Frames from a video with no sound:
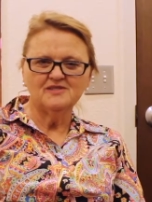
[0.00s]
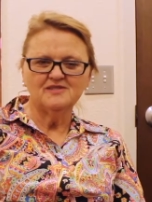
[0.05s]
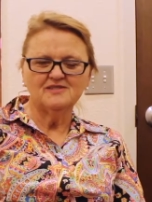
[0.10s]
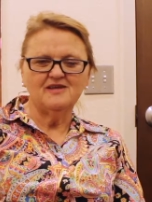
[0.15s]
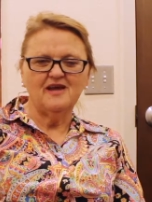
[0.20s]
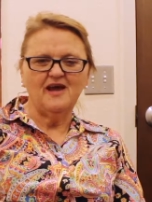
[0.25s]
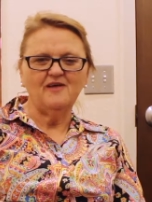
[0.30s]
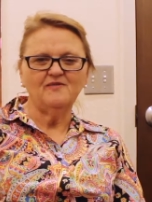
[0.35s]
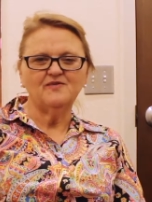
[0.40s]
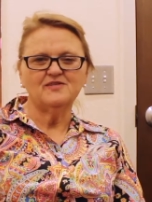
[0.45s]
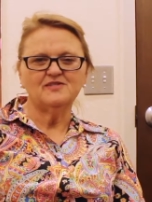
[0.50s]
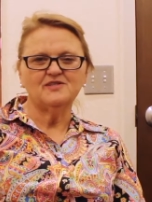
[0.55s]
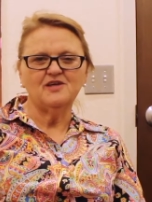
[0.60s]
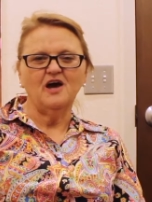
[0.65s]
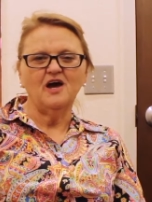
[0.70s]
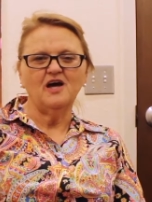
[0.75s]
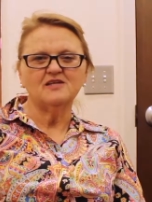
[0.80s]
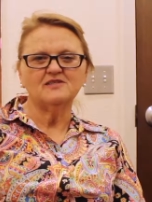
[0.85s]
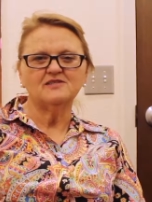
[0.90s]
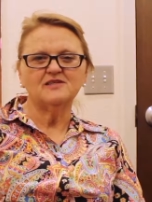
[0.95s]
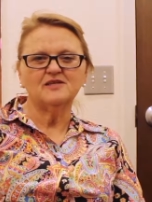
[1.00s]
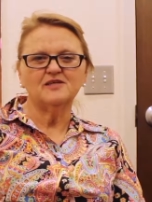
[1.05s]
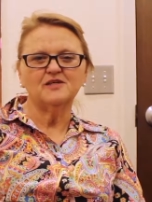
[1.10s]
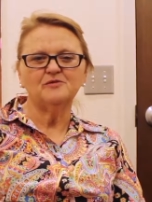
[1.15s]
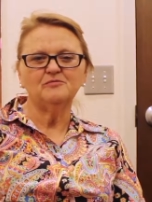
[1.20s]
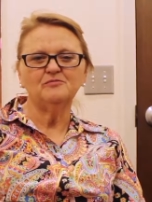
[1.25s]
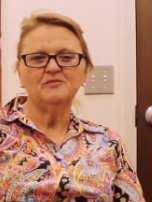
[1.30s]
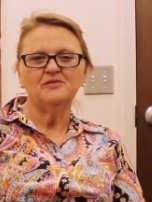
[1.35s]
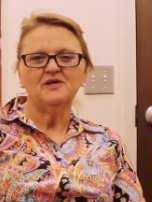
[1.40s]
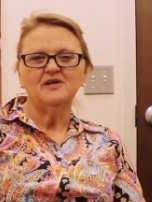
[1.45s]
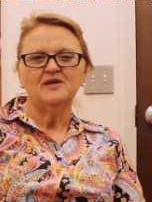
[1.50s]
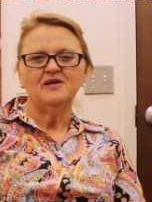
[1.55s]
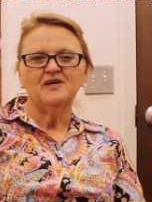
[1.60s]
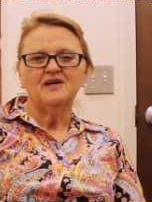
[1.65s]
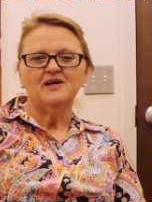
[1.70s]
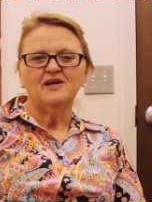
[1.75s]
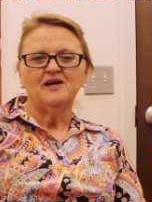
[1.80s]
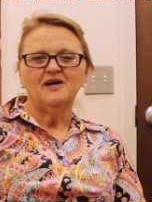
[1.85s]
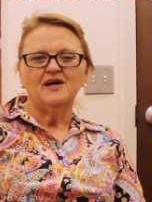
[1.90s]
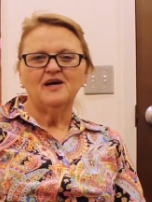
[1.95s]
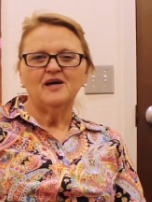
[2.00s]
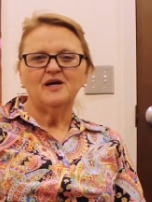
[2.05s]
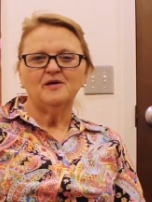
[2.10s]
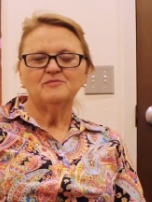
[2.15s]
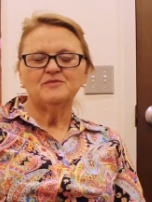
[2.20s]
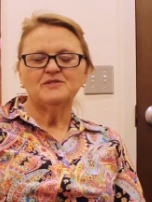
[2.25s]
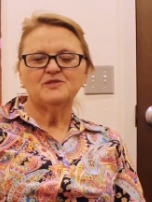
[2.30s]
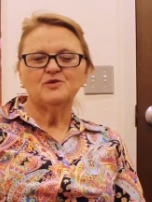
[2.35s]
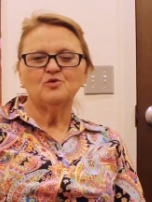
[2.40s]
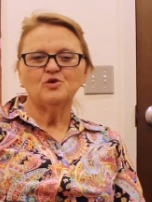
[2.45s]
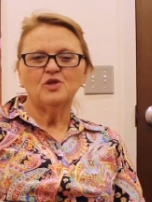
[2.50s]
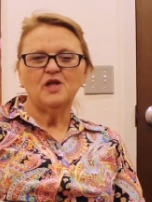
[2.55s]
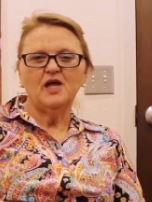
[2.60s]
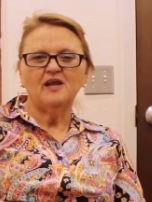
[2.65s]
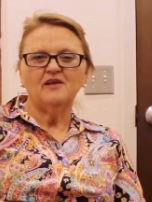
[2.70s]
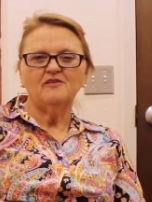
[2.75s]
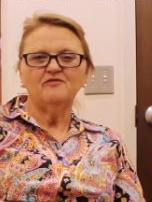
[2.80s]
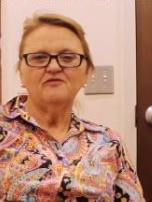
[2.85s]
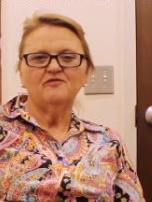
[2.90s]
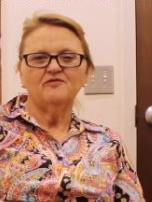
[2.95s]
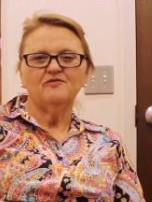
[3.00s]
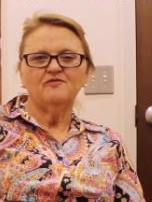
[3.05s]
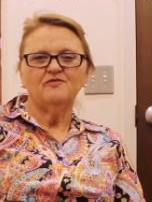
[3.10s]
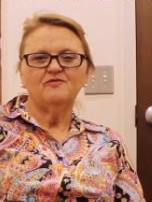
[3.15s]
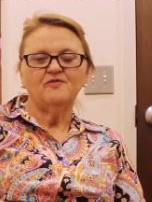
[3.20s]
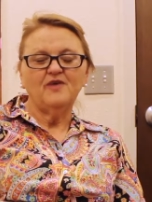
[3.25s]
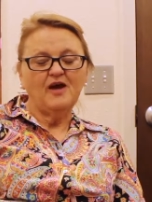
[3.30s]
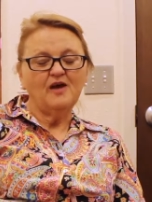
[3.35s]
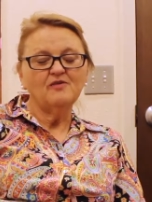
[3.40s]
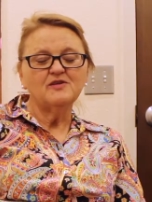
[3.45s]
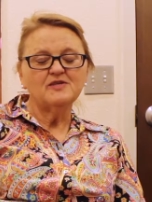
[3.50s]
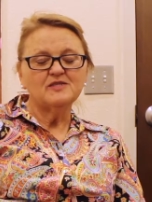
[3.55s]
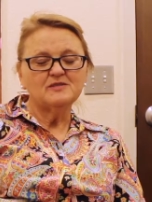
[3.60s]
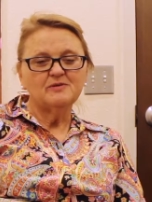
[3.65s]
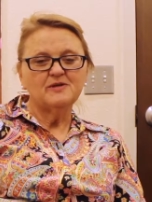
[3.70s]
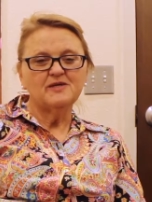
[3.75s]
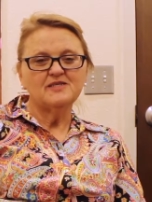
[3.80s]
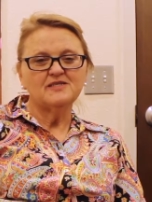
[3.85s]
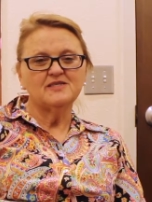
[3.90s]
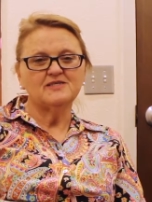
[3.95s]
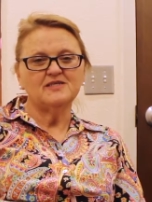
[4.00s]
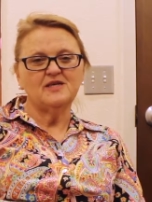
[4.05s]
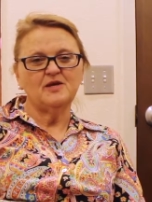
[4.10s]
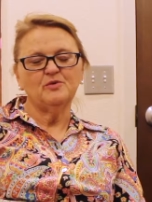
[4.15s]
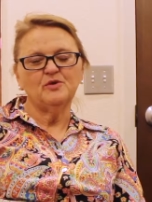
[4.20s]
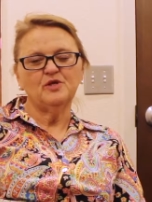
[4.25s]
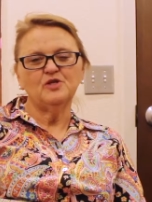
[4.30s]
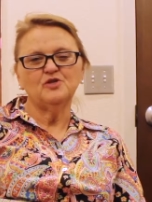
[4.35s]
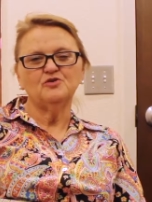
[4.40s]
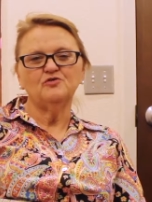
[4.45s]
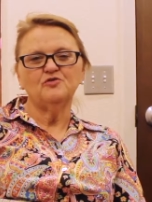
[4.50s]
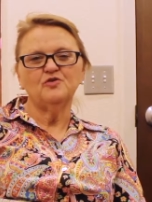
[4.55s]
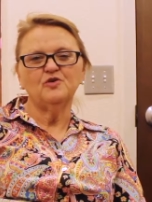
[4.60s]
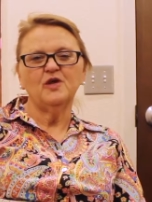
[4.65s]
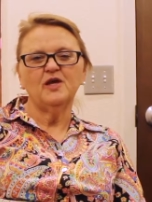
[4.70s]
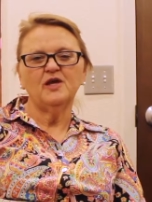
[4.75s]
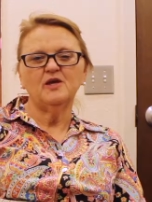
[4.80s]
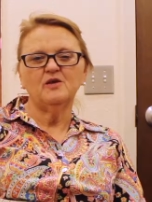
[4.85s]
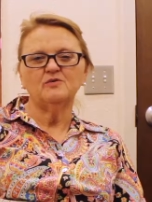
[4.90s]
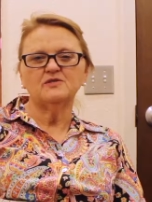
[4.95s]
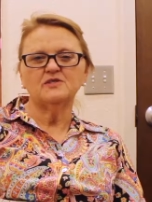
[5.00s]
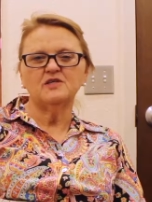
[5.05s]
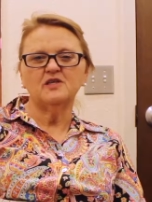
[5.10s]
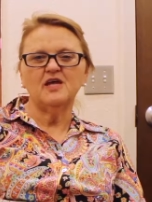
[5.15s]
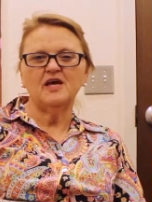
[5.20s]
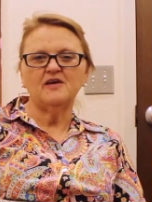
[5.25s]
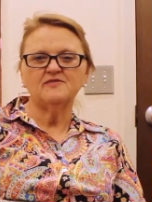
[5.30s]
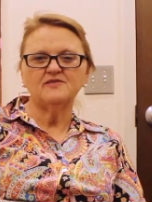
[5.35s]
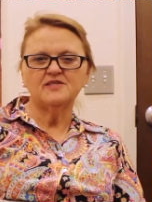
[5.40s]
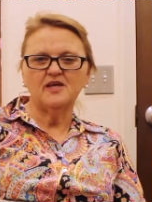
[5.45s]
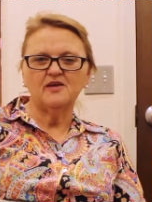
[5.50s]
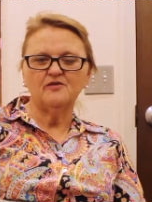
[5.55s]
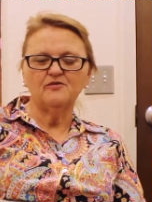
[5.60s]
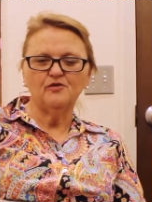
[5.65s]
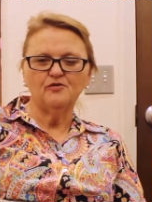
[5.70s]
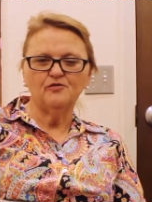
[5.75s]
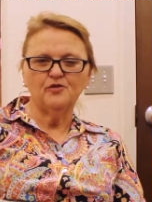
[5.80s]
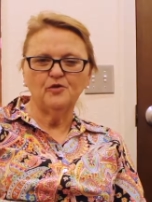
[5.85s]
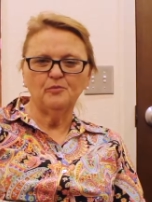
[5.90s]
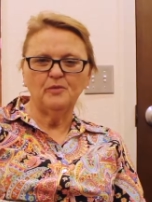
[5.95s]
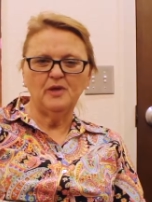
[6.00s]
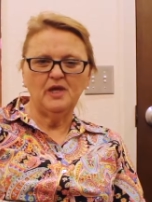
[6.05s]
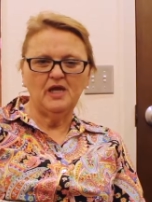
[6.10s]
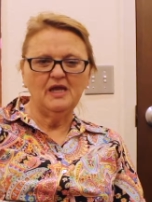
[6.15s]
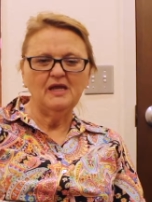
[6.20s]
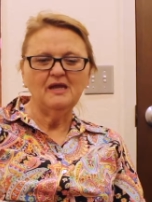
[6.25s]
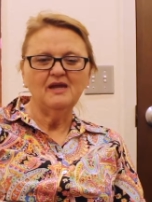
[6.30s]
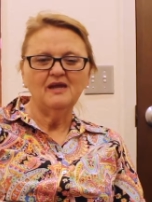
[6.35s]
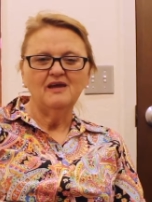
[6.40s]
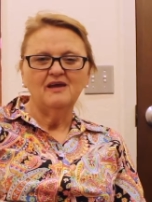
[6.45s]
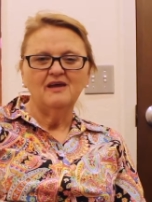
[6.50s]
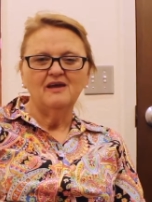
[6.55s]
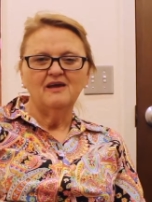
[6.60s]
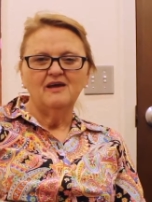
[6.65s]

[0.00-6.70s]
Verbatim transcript: His staff is awesome. I'm so glad I found this place because I really do feel like it was a lifesaver for me.